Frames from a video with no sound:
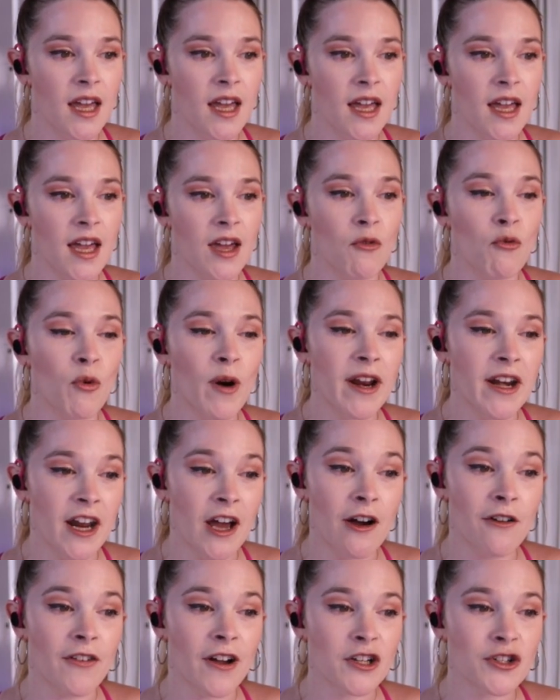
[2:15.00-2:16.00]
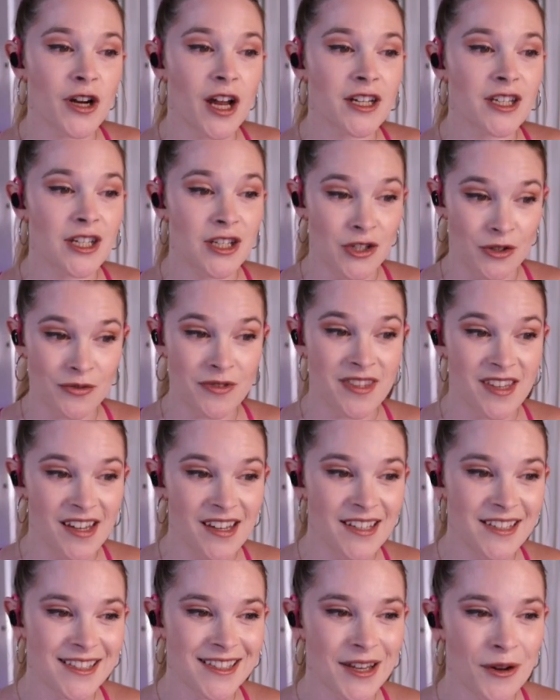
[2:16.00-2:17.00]
And right now, if I tried to do
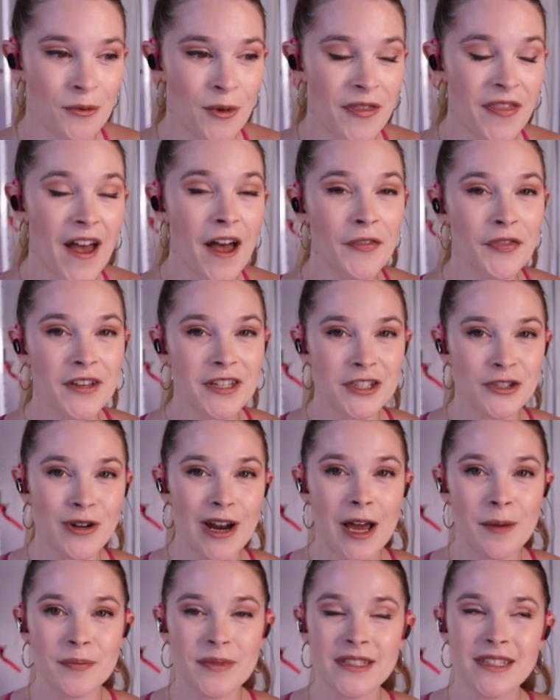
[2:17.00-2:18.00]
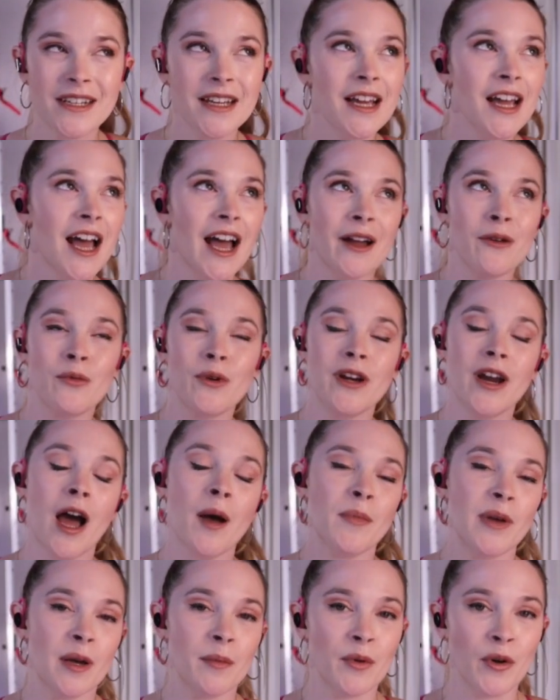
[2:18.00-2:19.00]
this without the straps, I would not
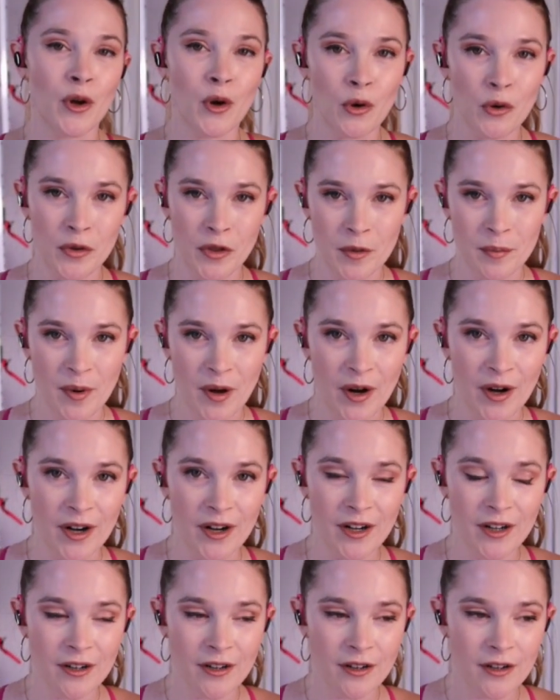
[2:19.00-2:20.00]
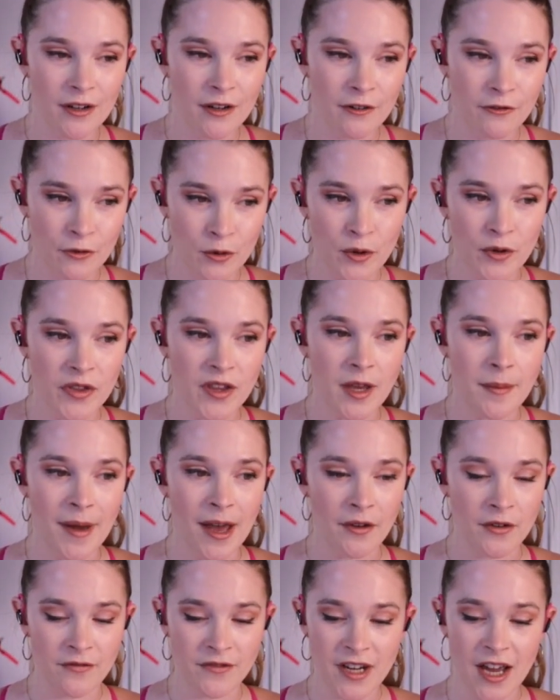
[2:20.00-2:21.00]
be able to hold the bar for the
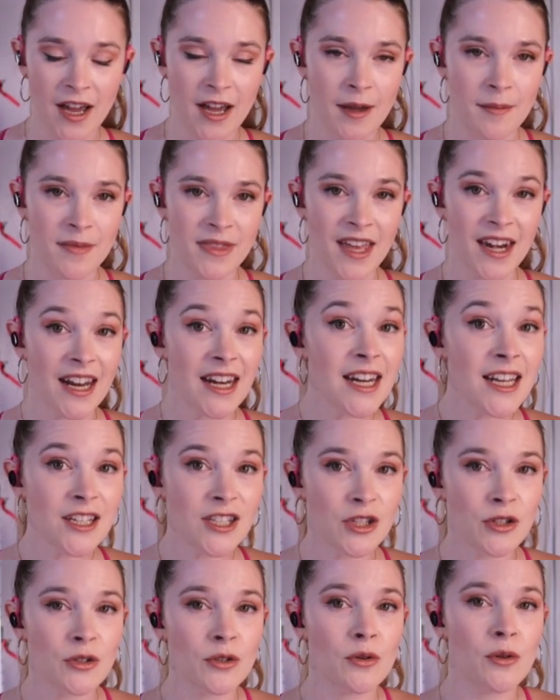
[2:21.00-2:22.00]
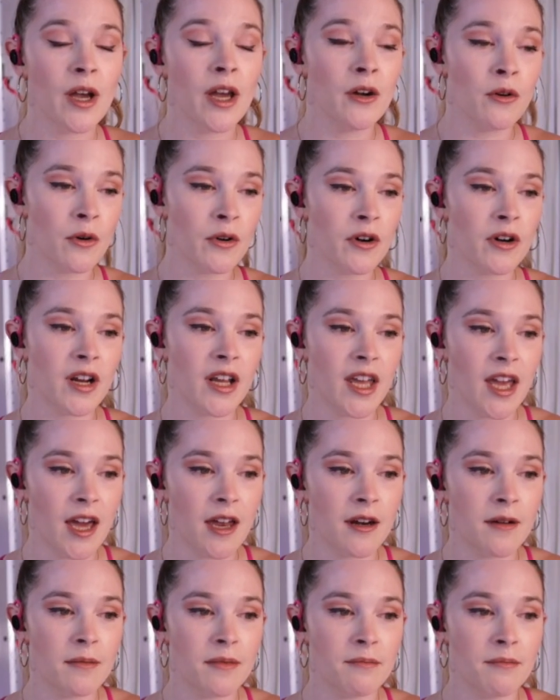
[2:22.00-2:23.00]
amount of time that I need to in order to get
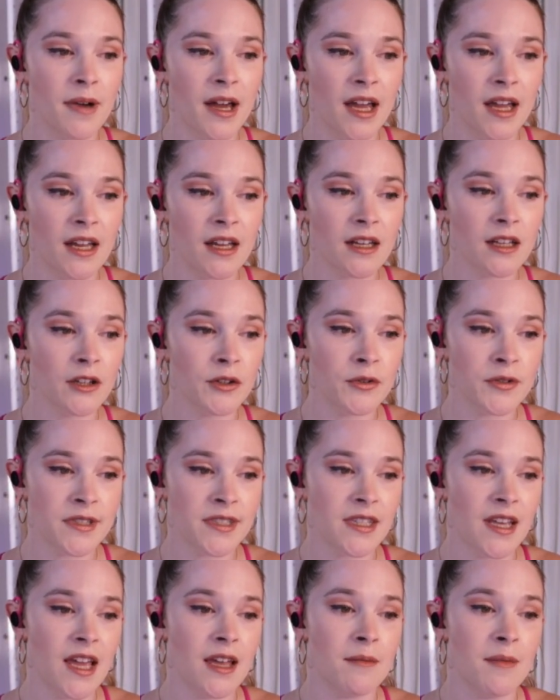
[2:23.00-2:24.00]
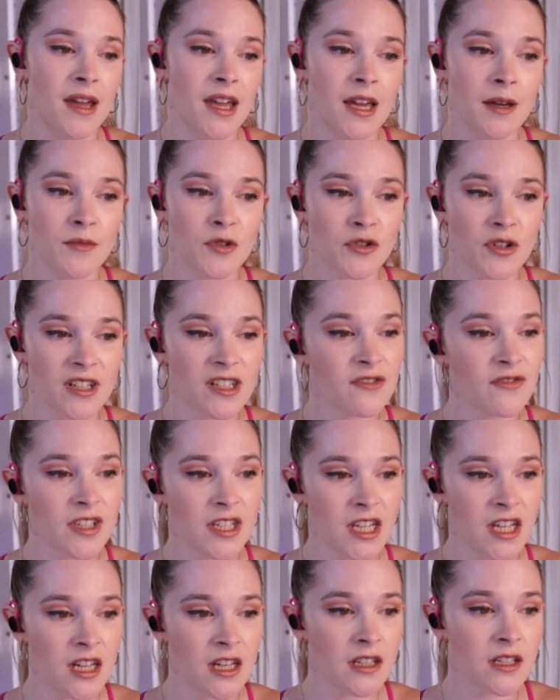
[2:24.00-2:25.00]
my glutes and my hamstrings
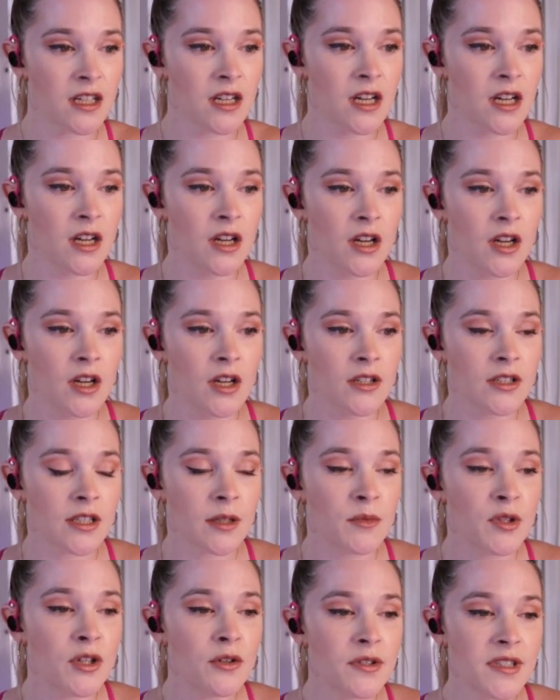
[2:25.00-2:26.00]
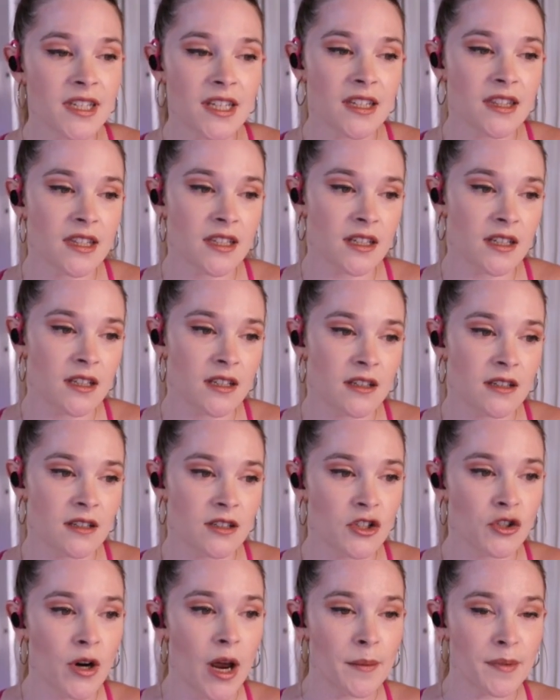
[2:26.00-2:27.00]
fatigued. So I'm using the
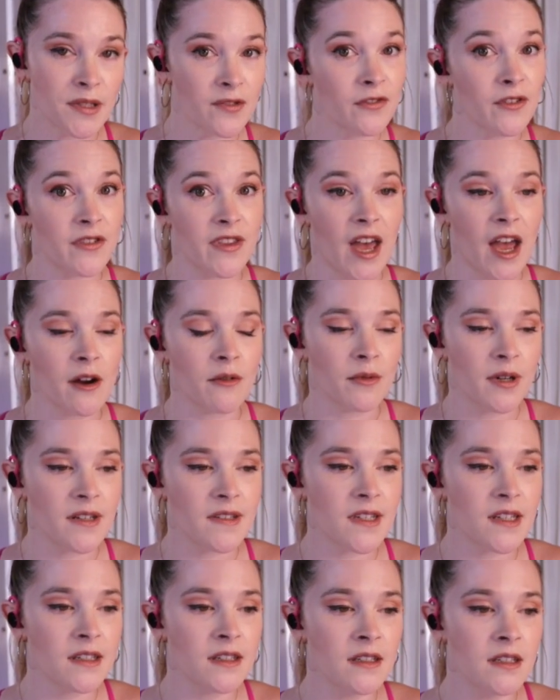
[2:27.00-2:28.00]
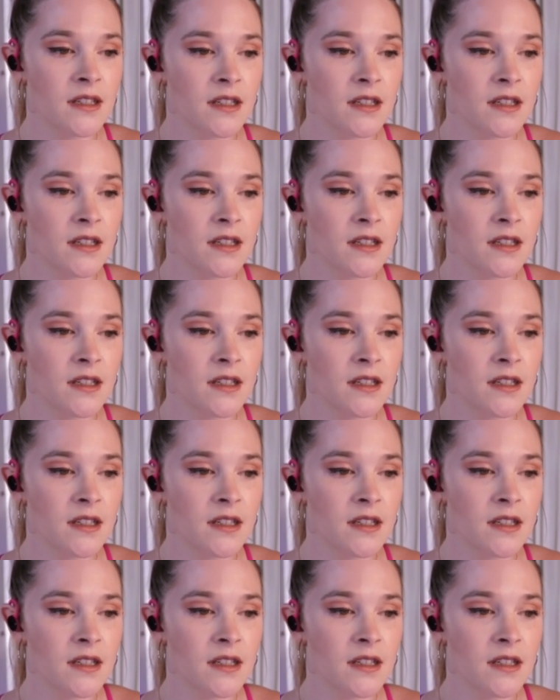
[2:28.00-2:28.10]
straps for that reason.